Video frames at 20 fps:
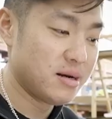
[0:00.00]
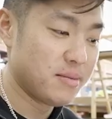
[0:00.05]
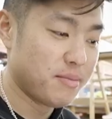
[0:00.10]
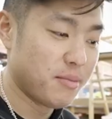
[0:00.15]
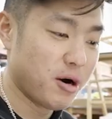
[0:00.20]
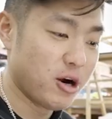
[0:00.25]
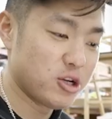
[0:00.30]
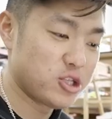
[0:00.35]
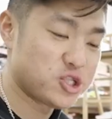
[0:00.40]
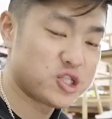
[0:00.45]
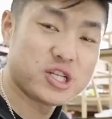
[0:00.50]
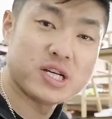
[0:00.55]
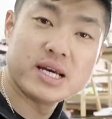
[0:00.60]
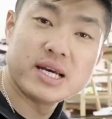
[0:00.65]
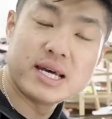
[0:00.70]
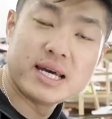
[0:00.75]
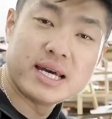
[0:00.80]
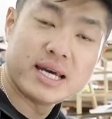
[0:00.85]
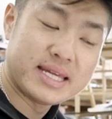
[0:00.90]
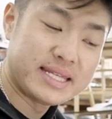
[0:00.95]
March
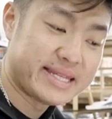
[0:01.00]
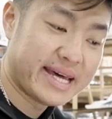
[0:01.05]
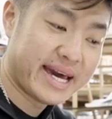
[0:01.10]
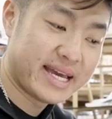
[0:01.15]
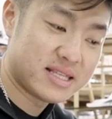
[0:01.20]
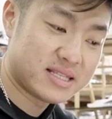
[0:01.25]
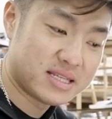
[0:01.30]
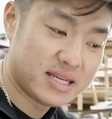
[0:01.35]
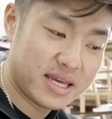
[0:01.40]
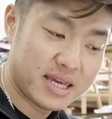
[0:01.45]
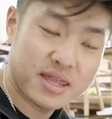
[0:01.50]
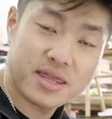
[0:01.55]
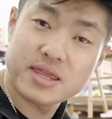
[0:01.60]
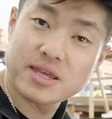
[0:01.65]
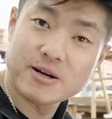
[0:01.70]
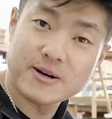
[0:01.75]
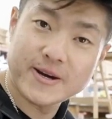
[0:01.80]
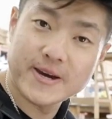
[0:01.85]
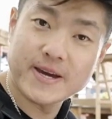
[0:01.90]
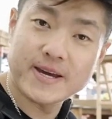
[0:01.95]

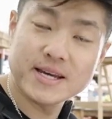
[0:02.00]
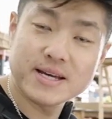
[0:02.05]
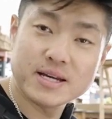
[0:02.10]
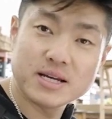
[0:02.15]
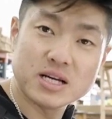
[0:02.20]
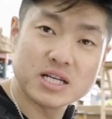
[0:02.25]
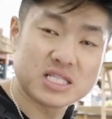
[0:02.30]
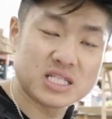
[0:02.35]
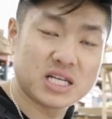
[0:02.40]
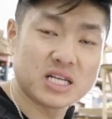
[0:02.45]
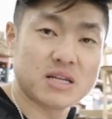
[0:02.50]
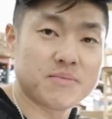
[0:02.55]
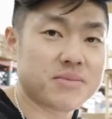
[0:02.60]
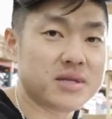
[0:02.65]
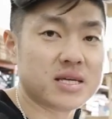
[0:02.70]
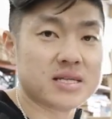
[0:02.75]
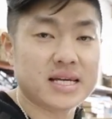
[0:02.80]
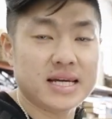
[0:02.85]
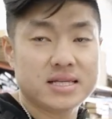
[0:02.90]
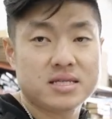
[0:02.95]
19th, okay? That's gonna be
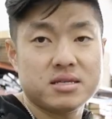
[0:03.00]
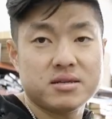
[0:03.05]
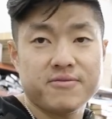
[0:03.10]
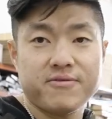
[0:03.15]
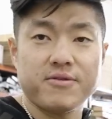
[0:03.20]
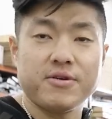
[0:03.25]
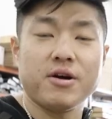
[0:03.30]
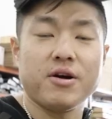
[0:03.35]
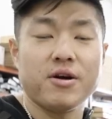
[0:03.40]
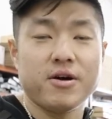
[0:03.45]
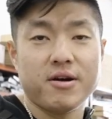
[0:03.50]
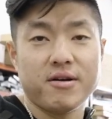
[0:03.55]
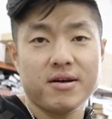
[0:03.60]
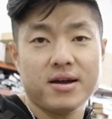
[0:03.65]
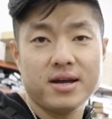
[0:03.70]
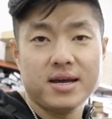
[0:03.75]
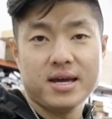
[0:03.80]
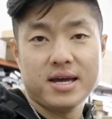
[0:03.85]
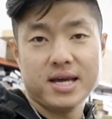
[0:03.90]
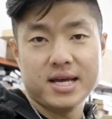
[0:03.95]
the date for our
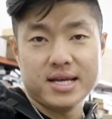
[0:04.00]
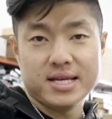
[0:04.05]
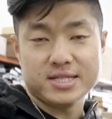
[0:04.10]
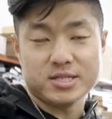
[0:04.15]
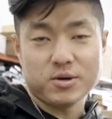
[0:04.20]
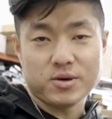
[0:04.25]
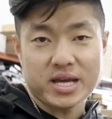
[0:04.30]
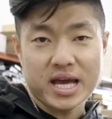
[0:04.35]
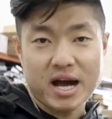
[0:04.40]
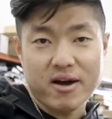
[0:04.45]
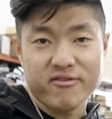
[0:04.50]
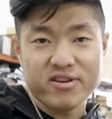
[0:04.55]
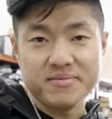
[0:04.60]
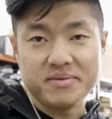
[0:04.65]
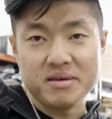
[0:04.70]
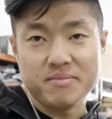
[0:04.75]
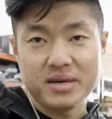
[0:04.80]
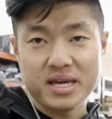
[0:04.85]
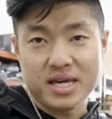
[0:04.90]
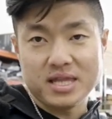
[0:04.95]
SoCal
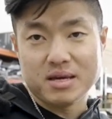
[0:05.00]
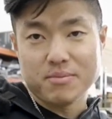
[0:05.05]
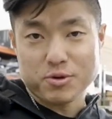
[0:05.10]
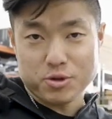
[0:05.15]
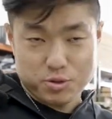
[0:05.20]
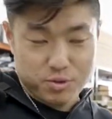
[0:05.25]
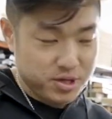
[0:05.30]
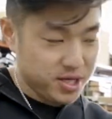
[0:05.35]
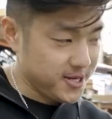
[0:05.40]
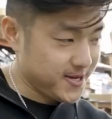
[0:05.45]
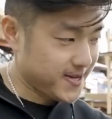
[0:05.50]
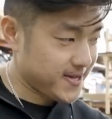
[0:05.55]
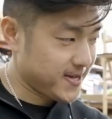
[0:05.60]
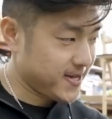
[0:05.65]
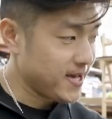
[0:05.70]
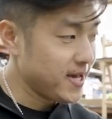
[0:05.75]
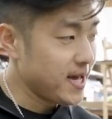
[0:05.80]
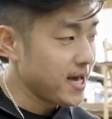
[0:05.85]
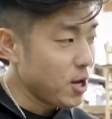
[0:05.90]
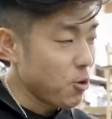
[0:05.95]
VB meet number 3.
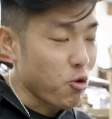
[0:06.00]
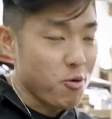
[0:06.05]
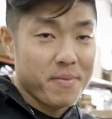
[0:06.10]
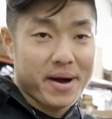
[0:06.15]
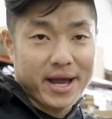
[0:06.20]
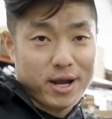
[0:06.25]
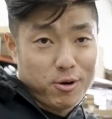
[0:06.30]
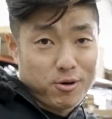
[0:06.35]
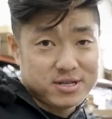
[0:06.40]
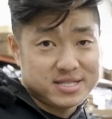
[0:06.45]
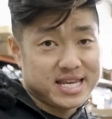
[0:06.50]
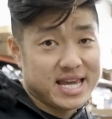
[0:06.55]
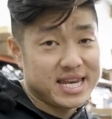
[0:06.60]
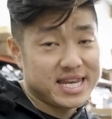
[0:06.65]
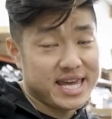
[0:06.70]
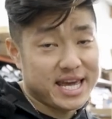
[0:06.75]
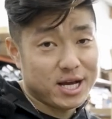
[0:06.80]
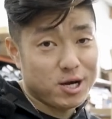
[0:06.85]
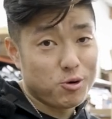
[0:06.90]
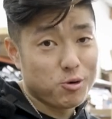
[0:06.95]
We might go to San
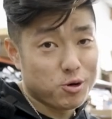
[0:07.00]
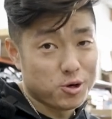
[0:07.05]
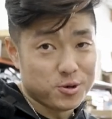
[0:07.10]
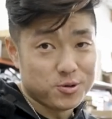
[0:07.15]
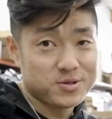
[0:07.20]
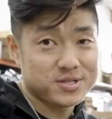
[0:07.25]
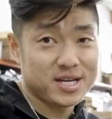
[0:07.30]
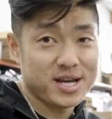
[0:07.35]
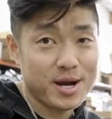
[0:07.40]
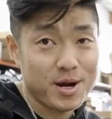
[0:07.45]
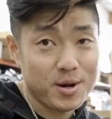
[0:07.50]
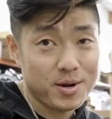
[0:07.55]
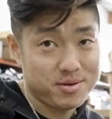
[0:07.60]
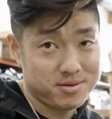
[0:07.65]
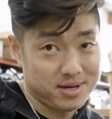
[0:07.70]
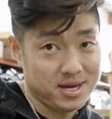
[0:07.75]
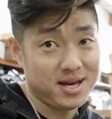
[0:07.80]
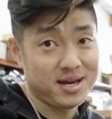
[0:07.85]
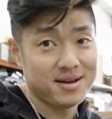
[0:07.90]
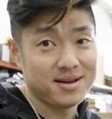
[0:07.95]
Diego, cruise there.
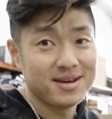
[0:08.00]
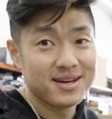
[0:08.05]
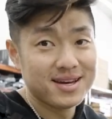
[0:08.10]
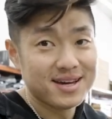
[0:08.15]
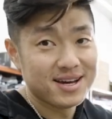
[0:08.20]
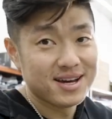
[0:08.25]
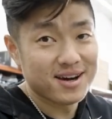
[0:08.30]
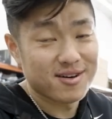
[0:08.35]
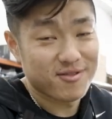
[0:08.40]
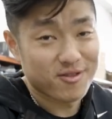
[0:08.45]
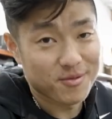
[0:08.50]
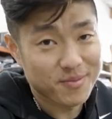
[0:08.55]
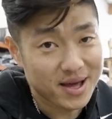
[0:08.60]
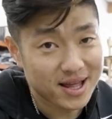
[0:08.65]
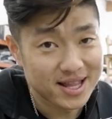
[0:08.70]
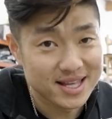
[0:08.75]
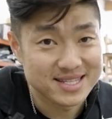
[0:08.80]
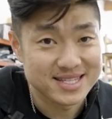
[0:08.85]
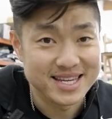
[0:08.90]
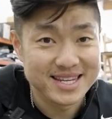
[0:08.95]
Yeah, from
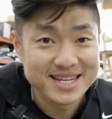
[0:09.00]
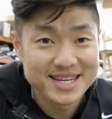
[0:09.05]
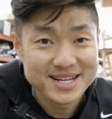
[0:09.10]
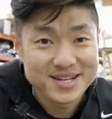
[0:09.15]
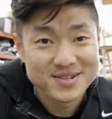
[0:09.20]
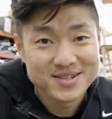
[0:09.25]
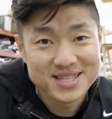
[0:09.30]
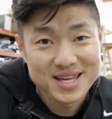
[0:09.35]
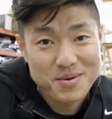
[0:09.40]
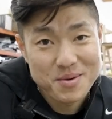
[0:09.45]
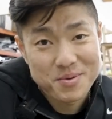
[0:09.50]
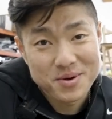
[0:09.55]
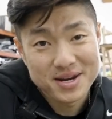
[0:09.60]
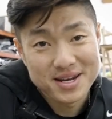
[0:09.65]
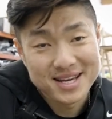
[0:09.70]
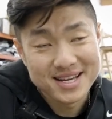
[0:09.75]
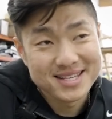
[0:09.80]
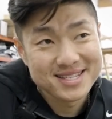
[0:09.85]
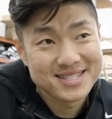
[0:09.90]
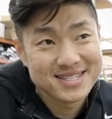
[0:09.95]
LA, San Diego. That'd be pretty
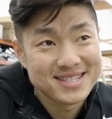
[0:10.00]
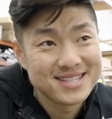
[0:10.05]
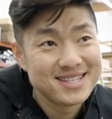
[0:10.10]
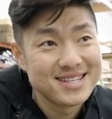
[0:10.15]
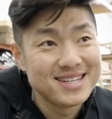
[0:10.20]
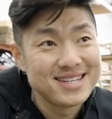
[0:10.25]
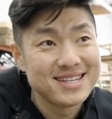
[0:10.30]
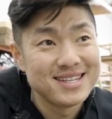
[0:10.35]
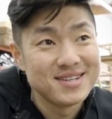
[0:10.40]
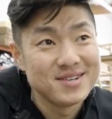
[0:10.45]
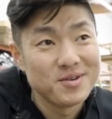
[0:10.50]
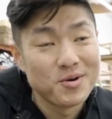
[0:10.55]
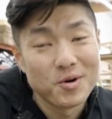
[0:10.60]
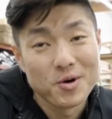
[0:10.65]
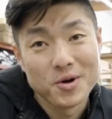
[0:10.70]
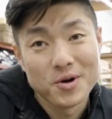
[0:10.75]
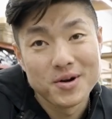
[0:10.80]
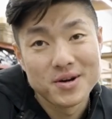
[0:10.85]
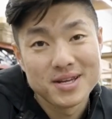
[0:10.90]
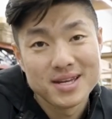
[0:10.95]
nice, you know,
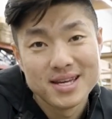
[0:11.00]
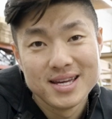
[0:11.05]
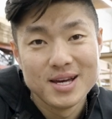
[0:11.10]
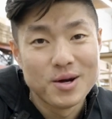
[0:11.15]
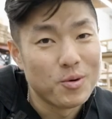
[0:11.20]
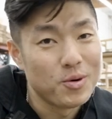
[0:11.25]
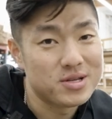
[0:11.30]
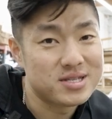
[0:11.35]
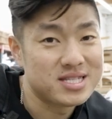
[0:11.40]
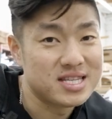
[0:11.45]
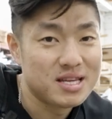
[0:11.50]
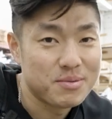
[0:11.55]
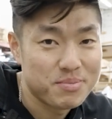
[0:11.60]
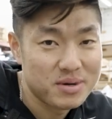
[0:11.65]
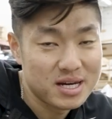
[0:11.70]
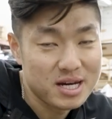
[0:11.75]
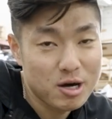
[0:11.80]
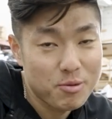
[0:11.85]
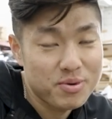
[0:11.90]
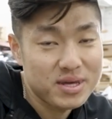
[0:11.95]
or we'll see,
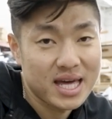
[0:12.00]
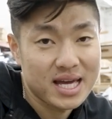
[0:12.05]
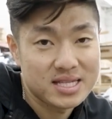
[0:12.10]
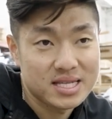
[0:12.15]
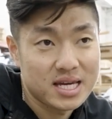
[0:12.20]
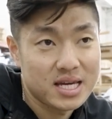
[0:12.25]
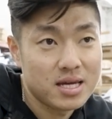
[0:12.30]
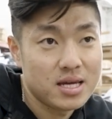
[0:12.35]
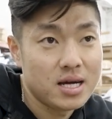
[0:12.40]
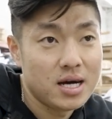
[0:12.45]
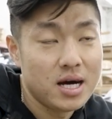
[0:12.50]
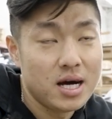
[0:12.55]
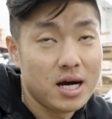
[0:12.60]
but it'll be that day.